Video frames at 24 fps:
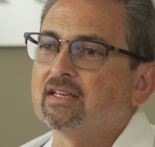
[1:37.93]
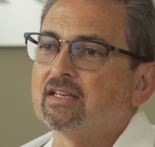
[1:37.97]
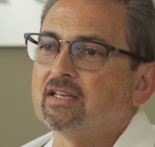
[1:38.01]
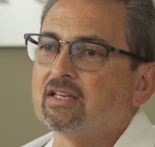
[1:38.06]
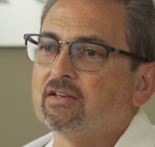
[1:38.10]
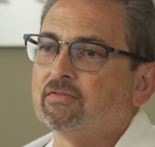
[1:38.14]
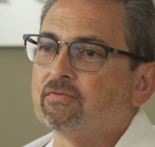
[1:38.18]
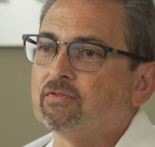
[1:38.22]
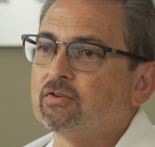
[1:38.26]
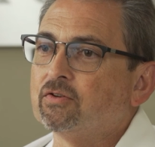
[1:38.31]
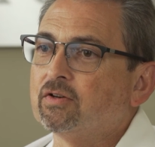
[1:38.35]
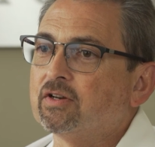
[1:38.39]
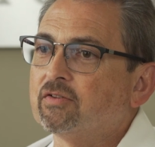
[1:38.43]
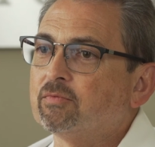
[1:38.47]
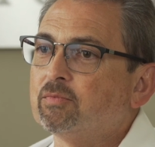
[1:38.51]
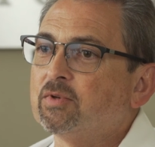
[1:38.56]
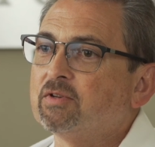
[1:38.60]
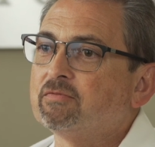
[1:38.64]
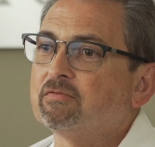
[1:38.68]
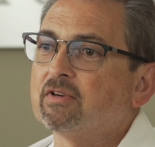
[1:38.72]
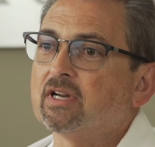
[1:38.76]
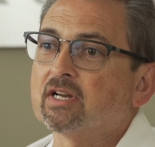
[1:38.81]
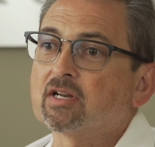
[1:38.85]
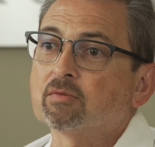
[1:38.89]
If you have
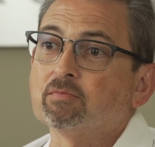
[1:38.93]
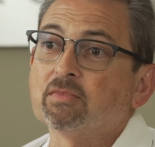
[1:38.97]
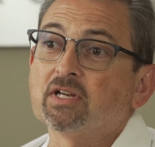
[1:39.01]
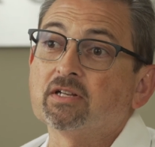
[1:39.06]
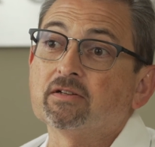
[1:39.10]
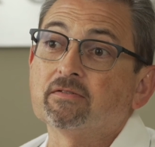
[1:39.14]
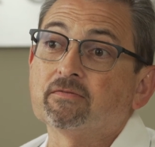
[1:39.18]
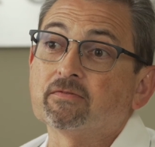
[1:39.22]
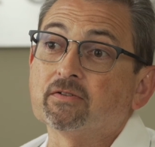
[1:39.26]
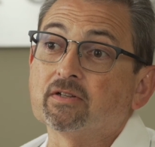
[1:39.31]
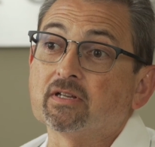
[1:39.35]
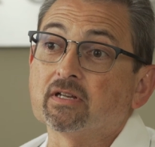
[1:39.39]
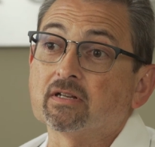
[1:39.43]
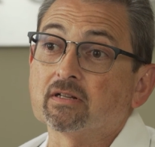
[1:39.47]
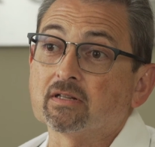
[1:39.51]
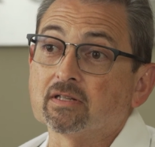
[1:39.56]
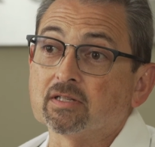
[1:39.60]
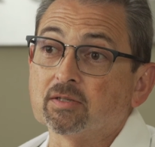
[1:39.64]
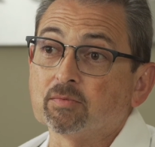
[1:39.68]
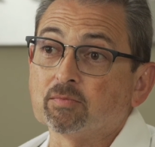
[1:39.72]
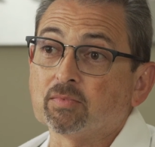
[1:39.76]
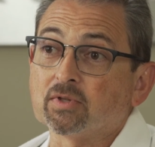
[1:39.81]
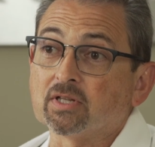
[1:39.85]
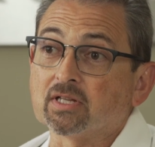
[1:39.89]
been recommended for dental
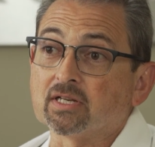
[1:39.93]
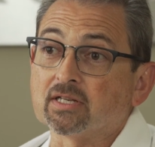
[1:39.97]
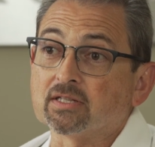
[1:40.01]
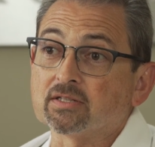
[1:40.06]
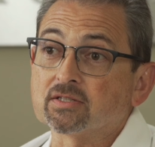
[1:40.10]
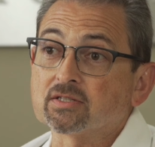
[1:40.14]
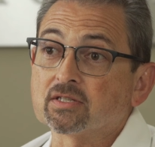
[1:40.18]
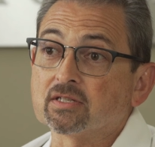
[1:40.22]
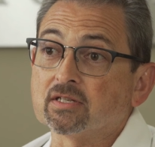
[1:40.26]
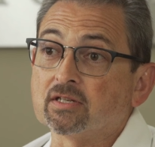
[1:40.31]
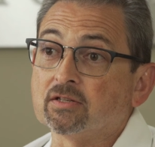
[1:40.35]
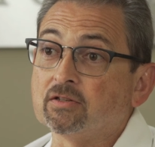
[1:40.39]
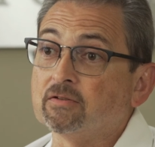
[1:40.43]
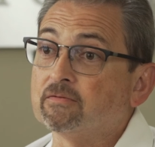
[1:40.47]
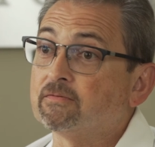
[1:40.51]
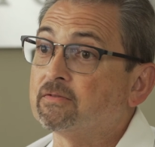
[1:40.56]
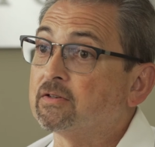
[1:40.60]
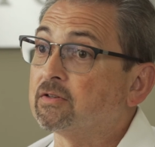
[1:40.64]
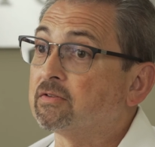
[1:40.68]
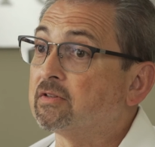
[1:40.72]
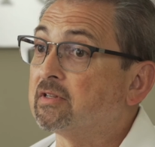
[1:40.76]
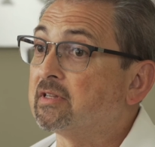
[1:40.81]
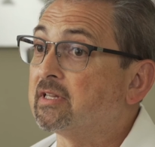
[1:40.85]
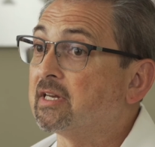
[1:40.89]
implants and you
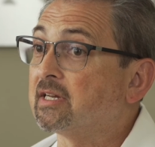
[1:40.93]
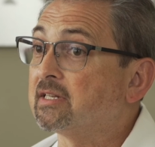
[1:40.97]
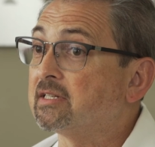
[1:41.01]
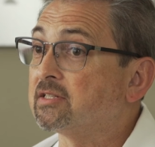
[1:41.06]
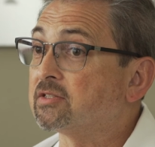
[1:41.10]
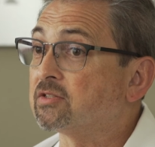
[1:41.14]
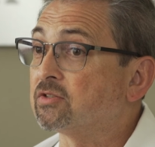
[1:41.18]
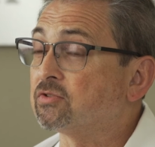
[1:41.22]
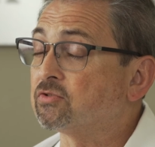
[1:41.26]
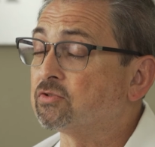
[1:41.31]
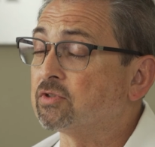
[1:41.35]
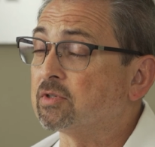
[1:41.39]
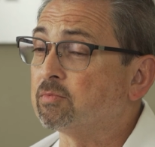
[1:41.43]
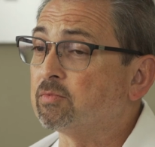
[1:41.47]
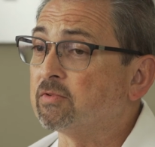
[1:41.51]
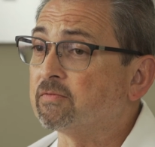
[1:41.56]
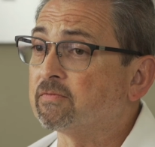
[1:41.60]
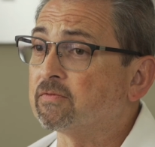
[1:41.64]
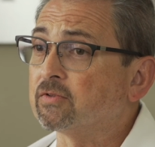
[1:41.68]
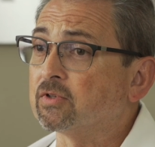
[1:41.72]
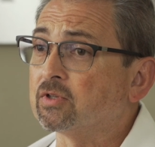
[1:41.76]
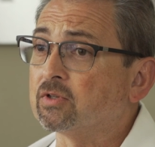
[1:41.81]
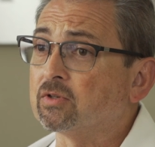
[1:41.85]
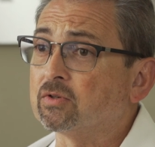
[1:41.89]
feel that that is the treatment
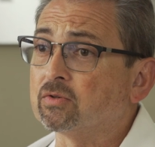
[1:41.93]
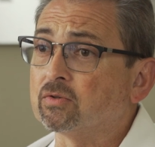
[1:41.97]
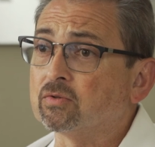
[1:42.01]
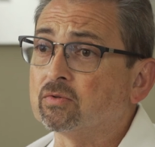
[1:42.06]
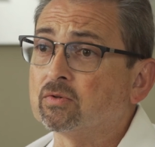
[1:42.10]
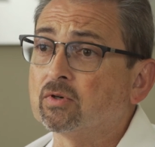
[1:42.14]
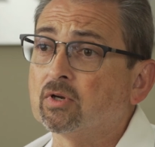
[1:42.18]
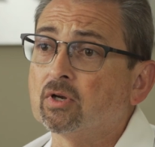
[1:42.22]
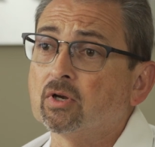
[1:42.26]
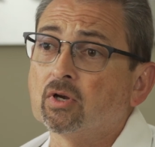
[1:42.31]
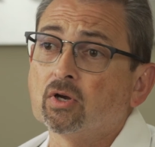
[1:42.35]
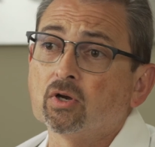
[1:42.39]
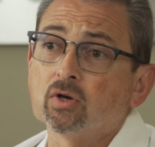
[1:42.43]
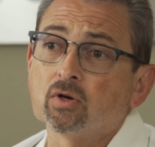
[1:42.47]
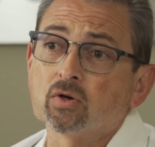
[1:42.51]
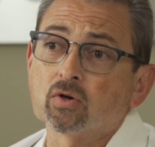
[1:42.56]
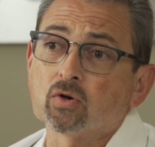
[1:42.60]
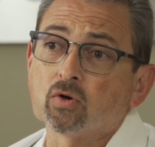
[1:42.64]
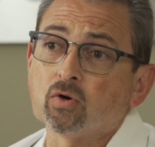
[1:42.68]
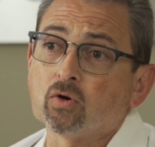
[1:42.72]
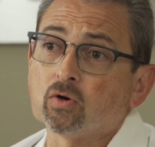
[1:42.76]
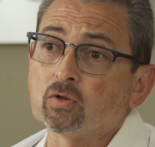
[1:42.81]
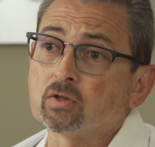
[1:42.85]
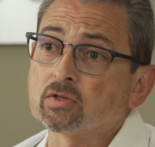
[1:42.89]
for you,
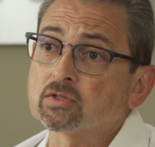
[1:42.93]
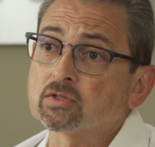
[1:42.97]
call